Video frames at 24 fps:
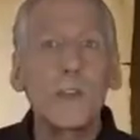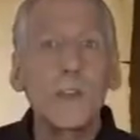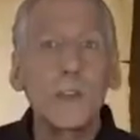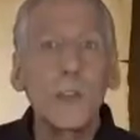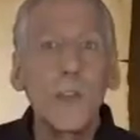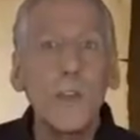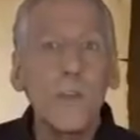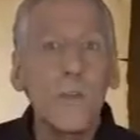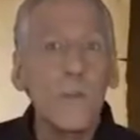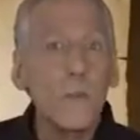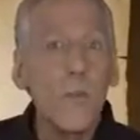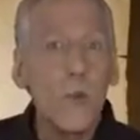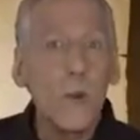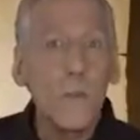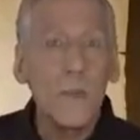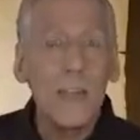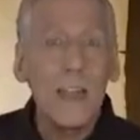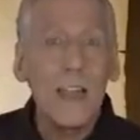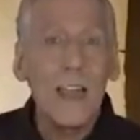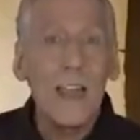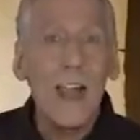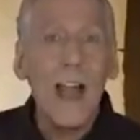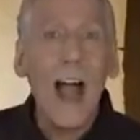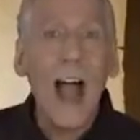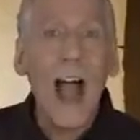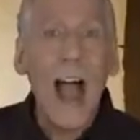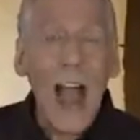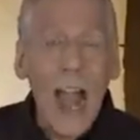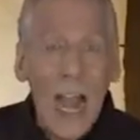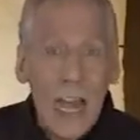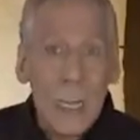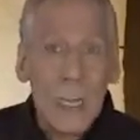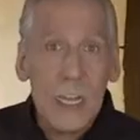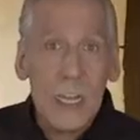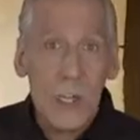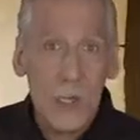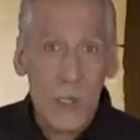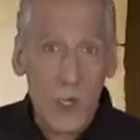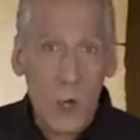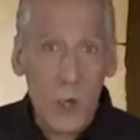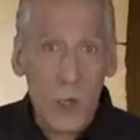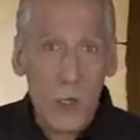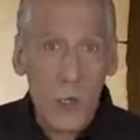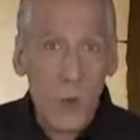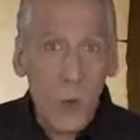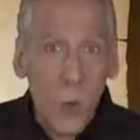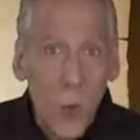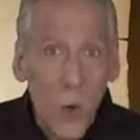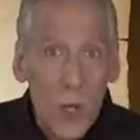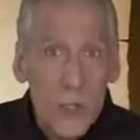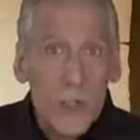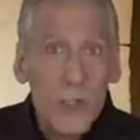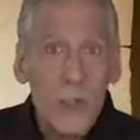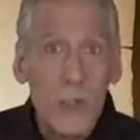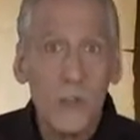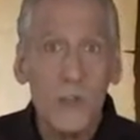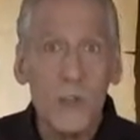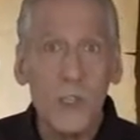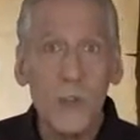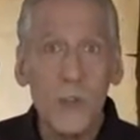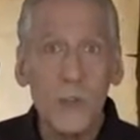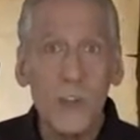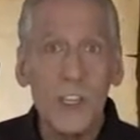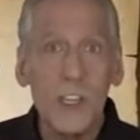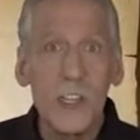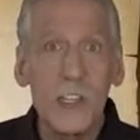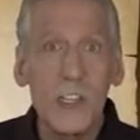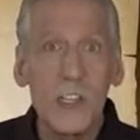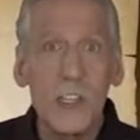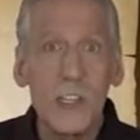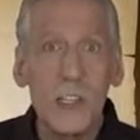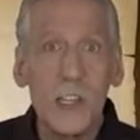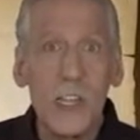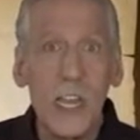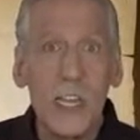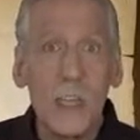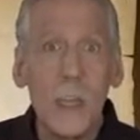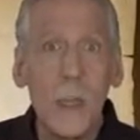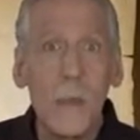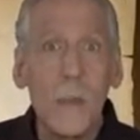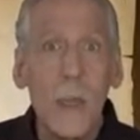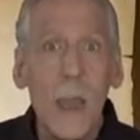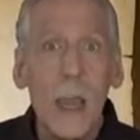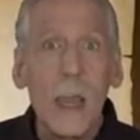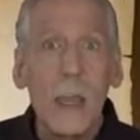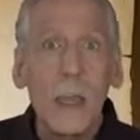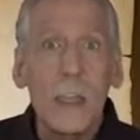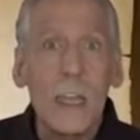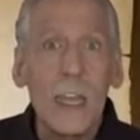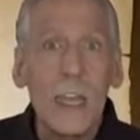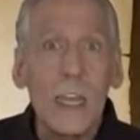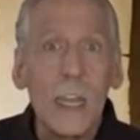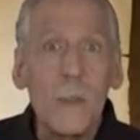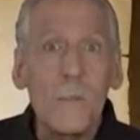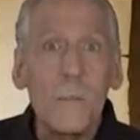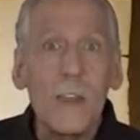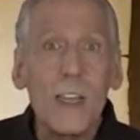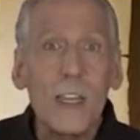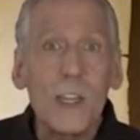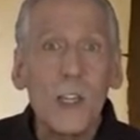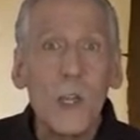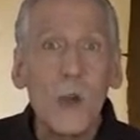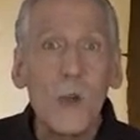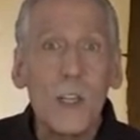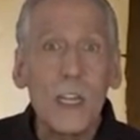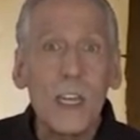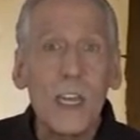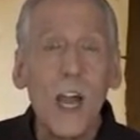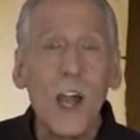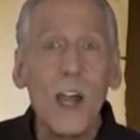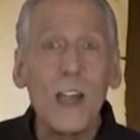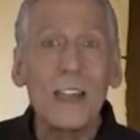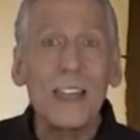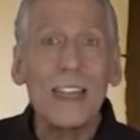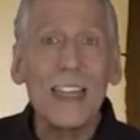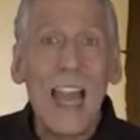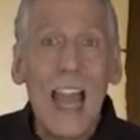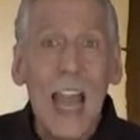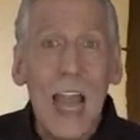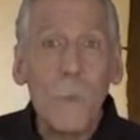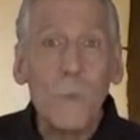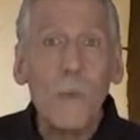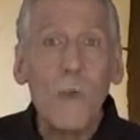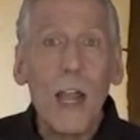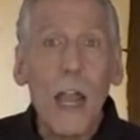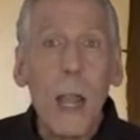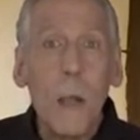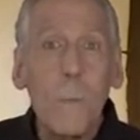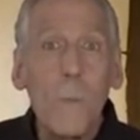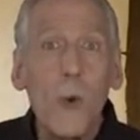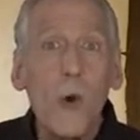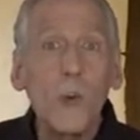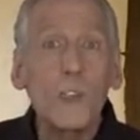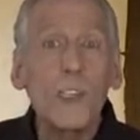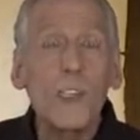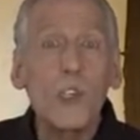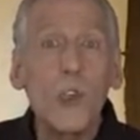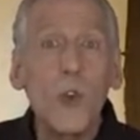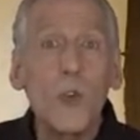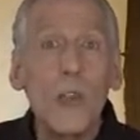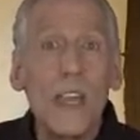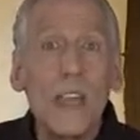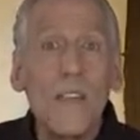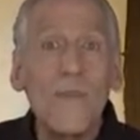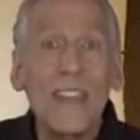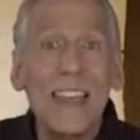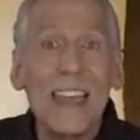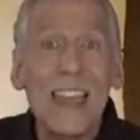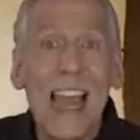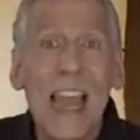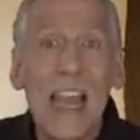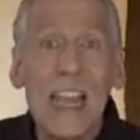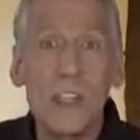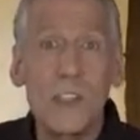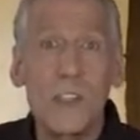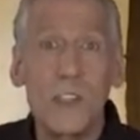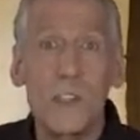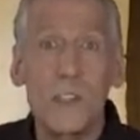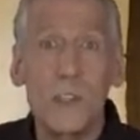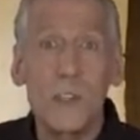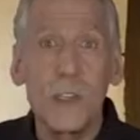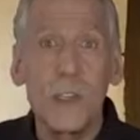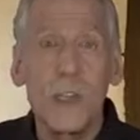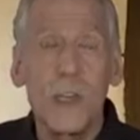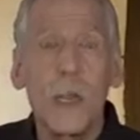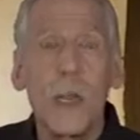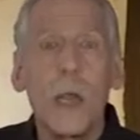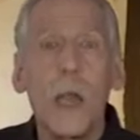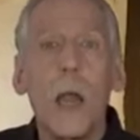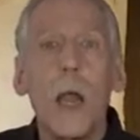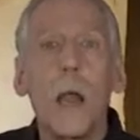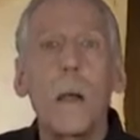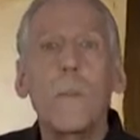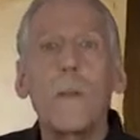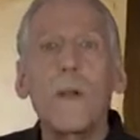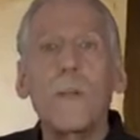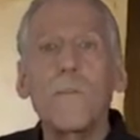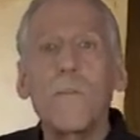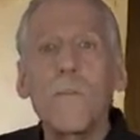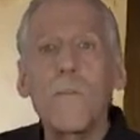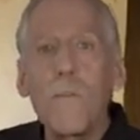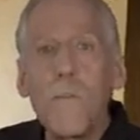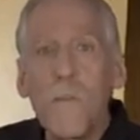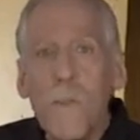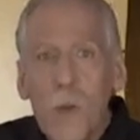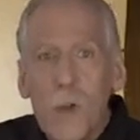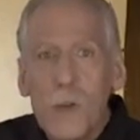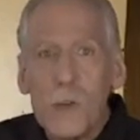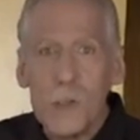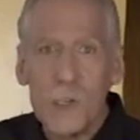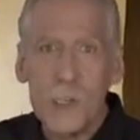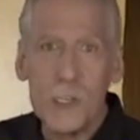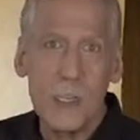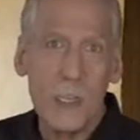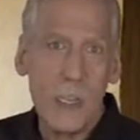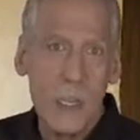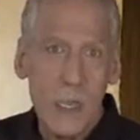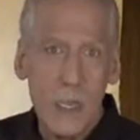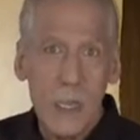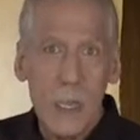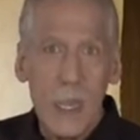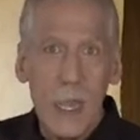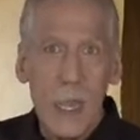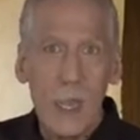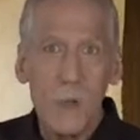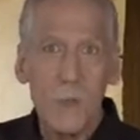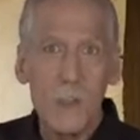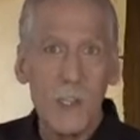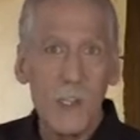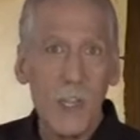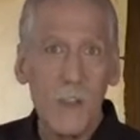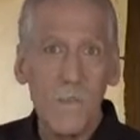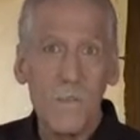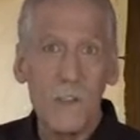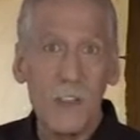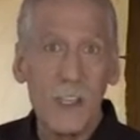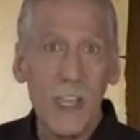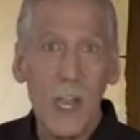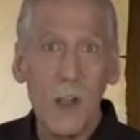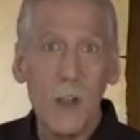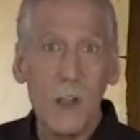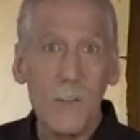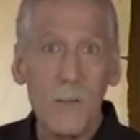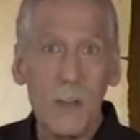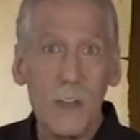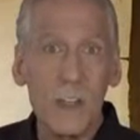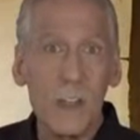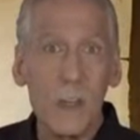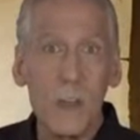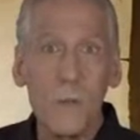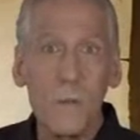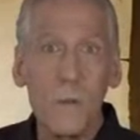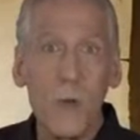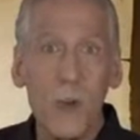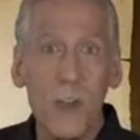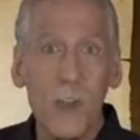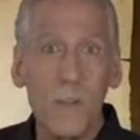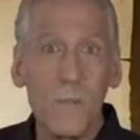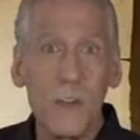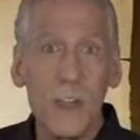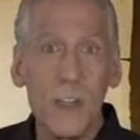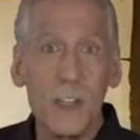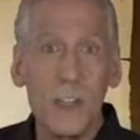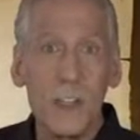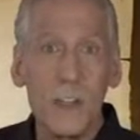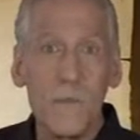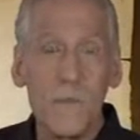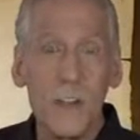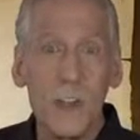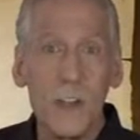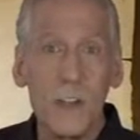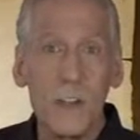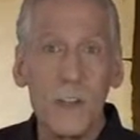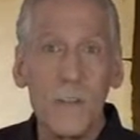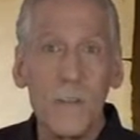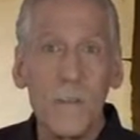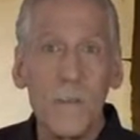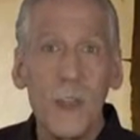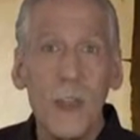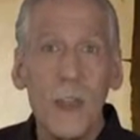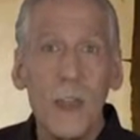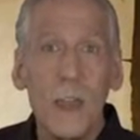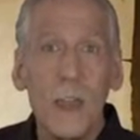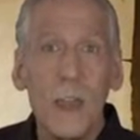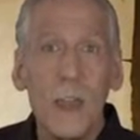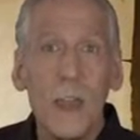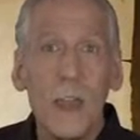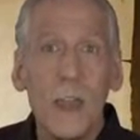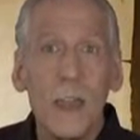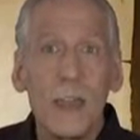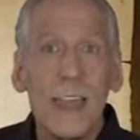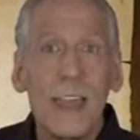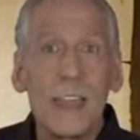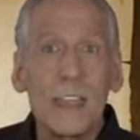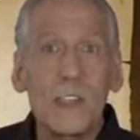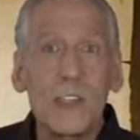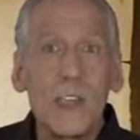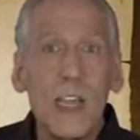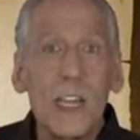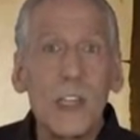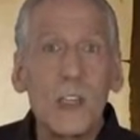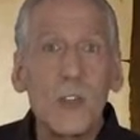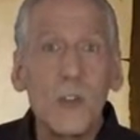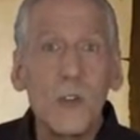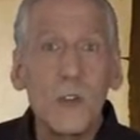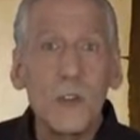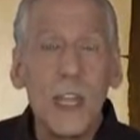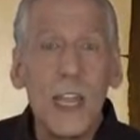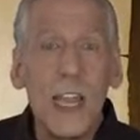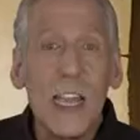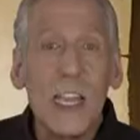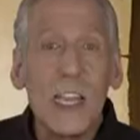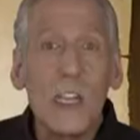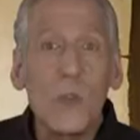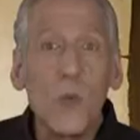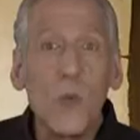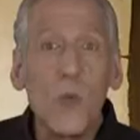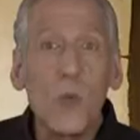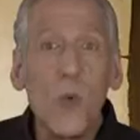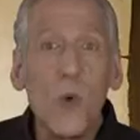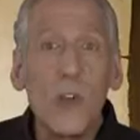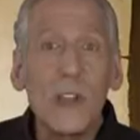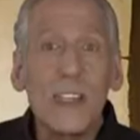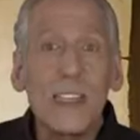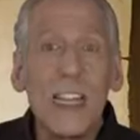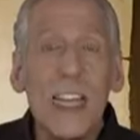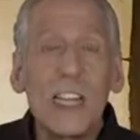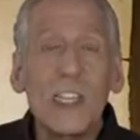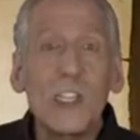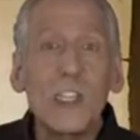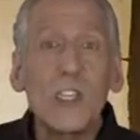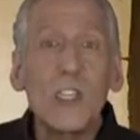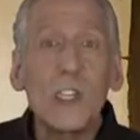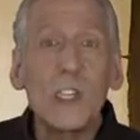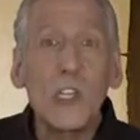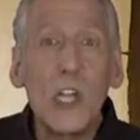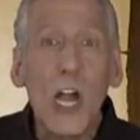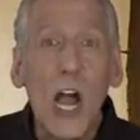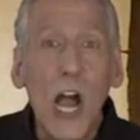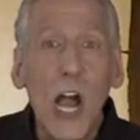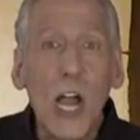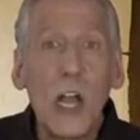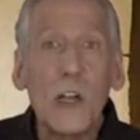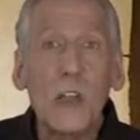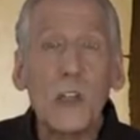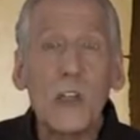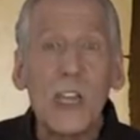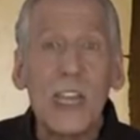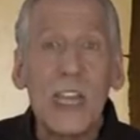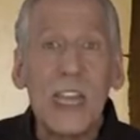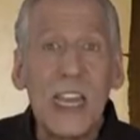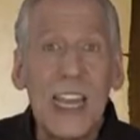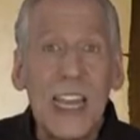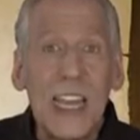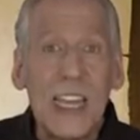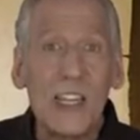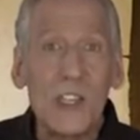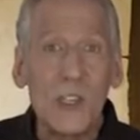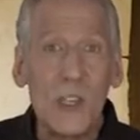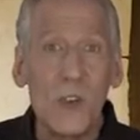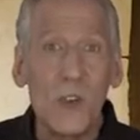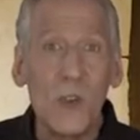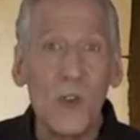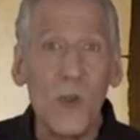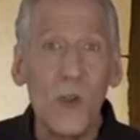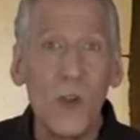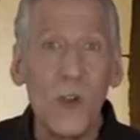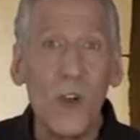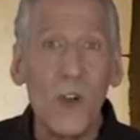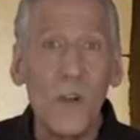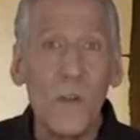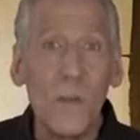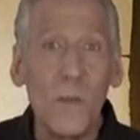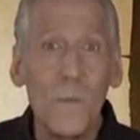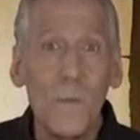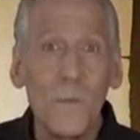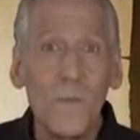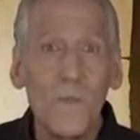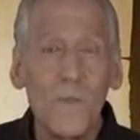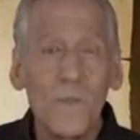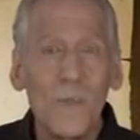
The servant will be highly exalted. One Jewish tradition said that he'd be exalted higher than Abraham, Moses, or even the angels. But first, he would suffer terribly to the point of being disfigured. Yet his exaltation would one day shock the kings of the world.